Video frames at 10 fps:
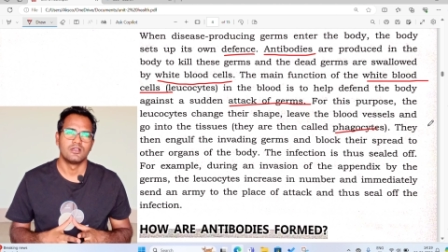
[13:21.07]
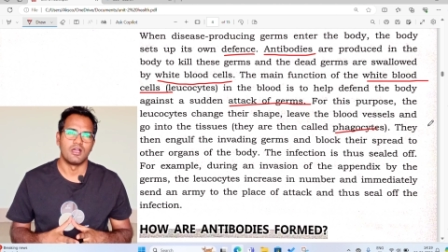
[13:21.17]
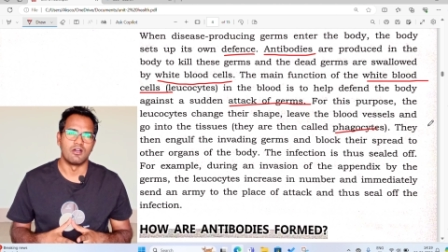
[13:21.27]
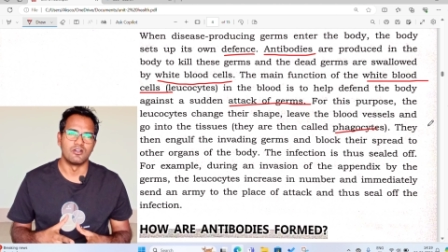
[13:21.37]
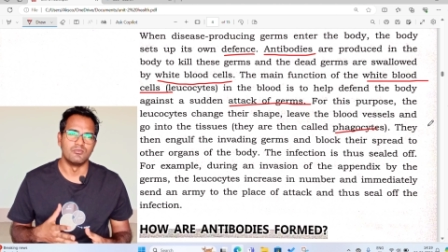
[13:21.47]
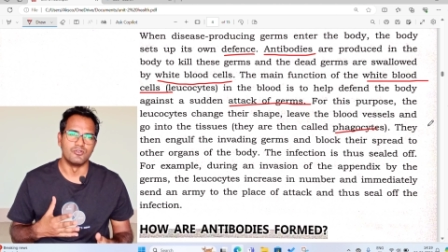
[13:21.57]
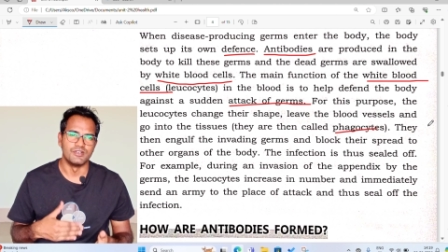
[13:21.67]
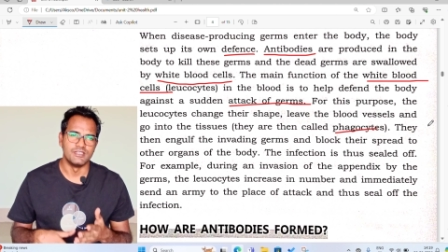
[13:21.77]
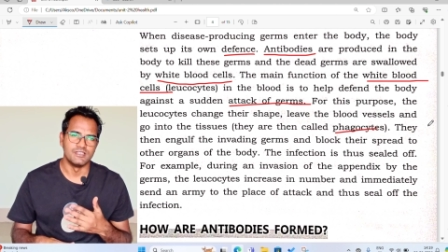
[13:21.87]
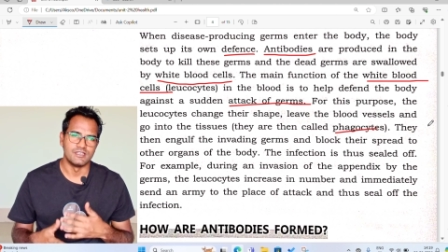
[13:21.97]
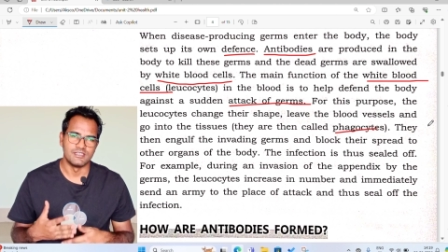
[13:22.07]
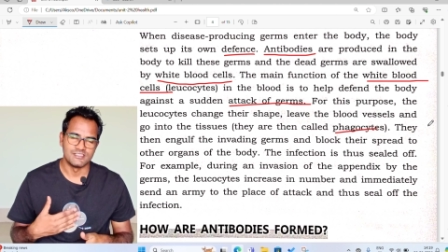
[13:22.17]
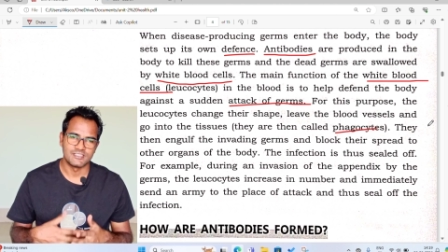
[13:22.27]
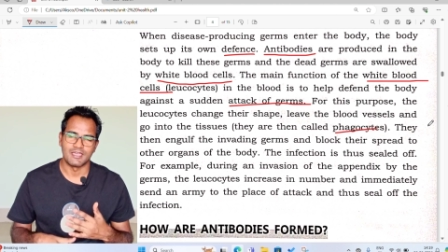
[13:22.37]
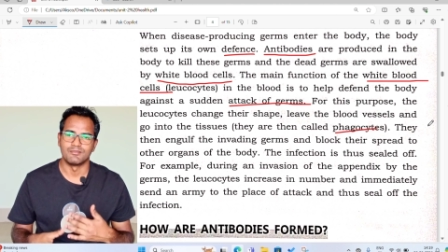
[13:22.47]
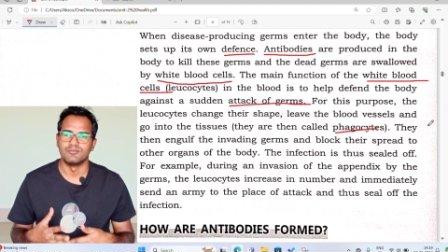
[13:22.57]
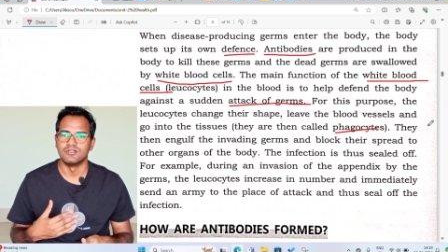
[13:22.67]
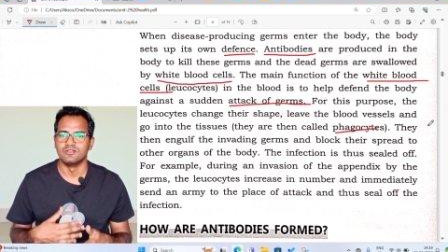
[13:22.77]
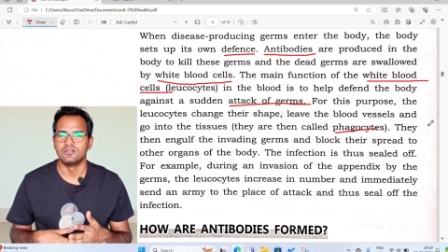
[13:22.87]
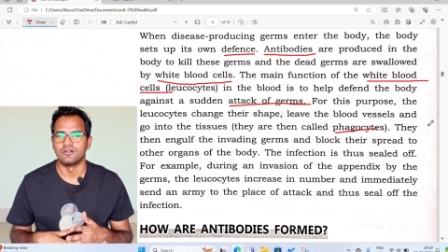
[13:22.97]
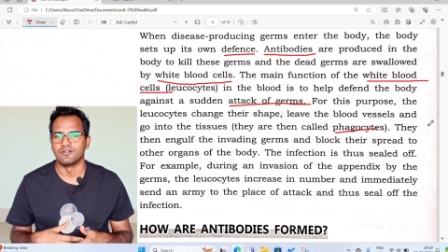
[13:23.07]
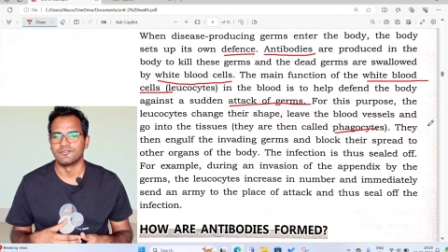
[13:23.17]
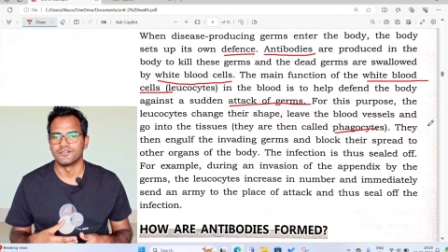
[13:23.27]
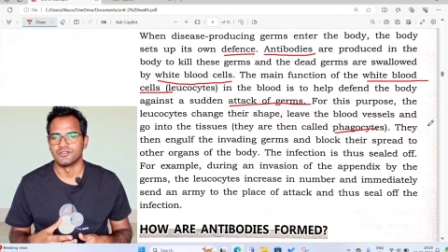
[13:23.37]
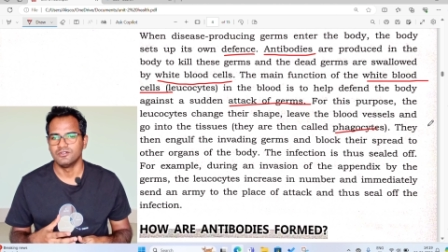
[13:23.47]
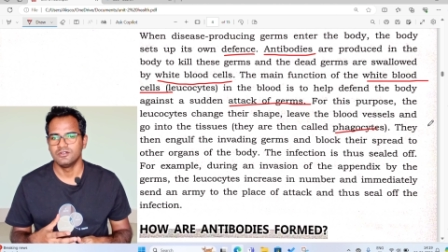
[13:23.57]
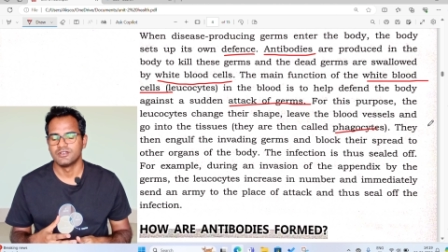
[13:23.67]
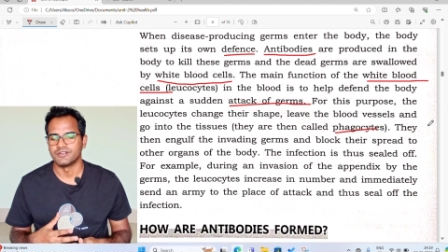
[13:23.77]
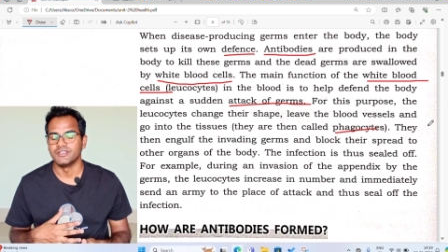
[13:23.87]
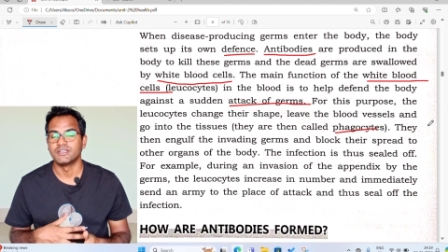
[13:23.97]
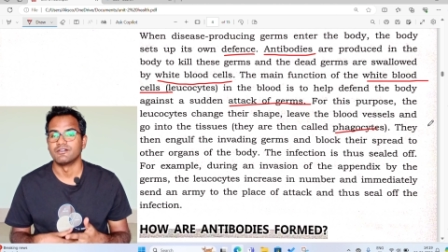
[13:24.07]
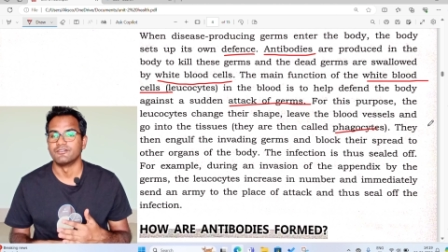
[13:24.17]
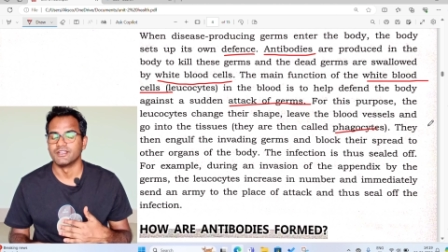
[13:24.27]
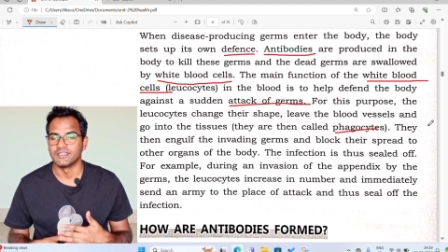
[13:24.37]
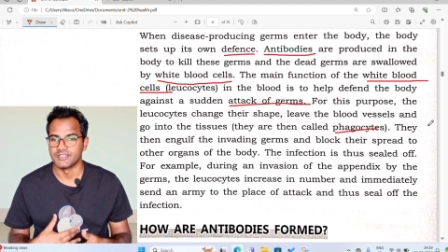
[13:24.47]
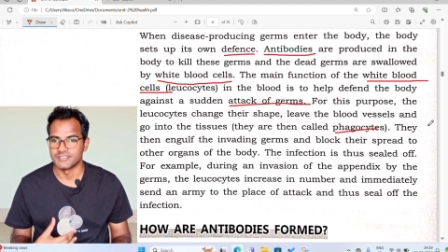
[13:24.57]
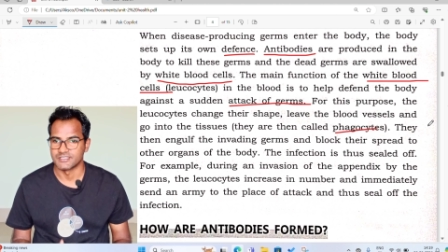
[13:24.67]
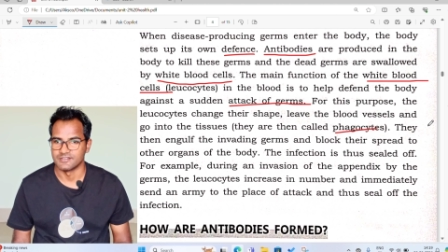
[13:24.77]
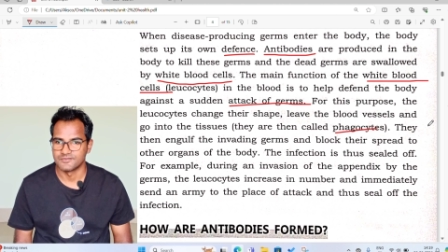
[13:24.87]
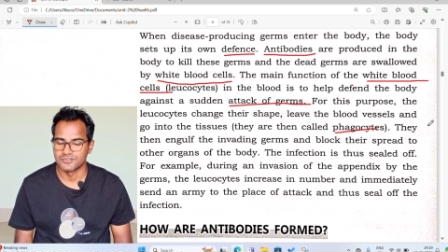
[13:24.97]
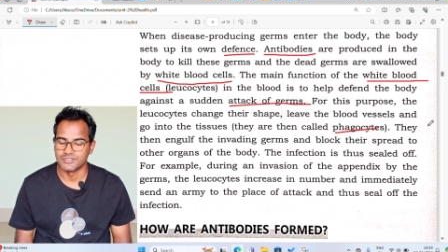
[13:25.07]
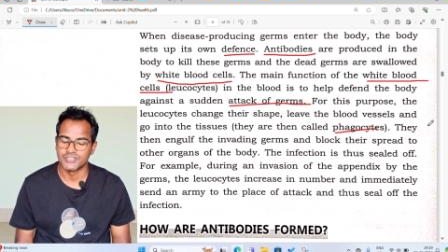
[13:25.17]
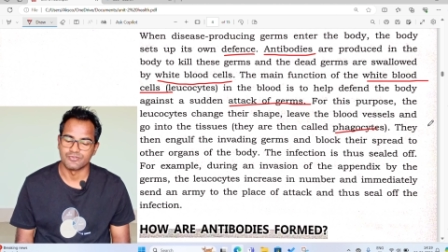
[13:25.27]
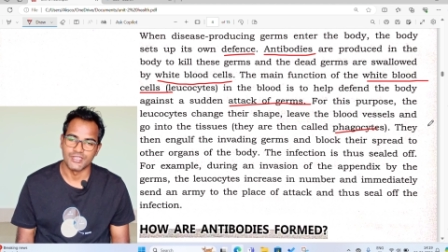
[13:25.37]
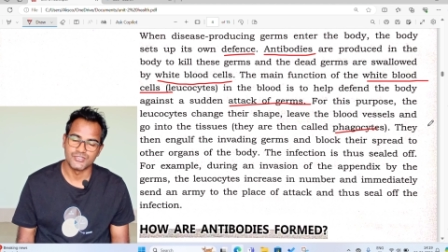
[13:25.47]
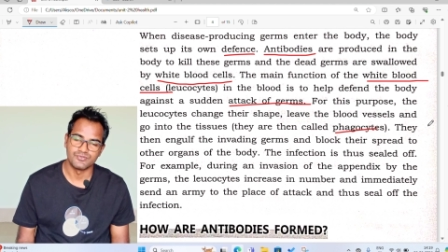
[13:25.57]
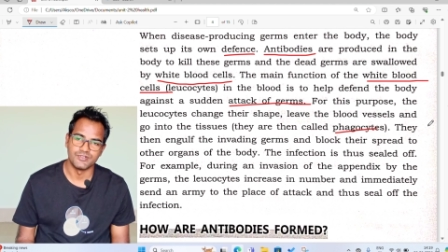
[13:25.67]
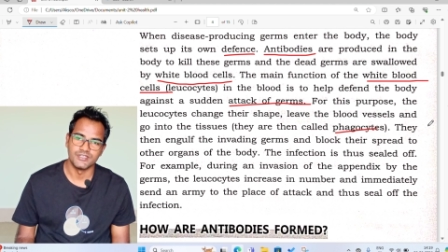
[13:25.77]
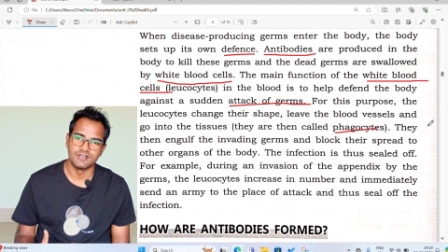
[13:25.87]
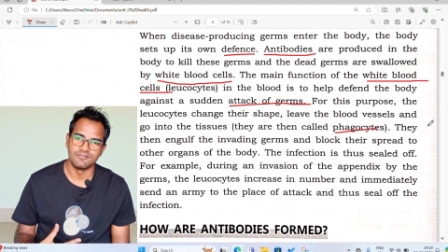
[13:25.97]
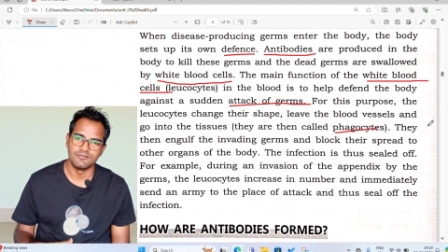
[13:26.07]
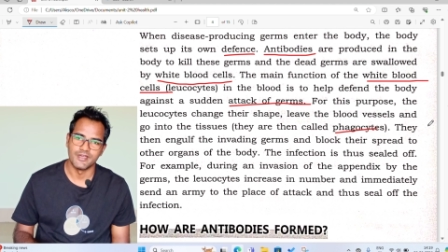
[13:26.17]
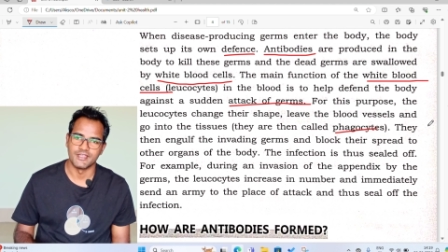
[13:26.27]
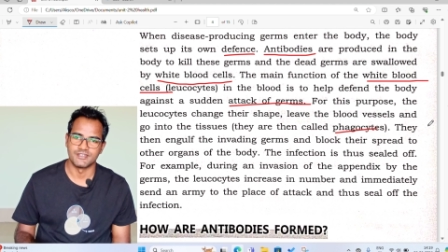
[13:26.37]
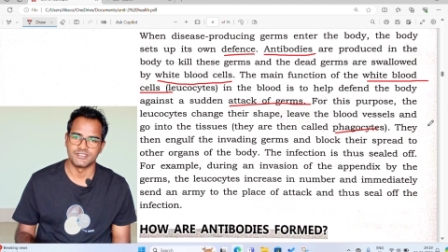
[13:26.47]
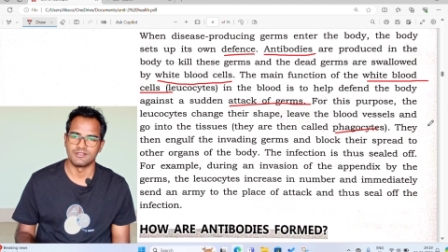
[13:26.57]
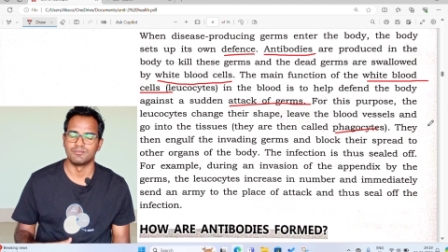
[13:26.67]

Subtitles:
our body is capable of, recovering itself. So it tries to recover by itself.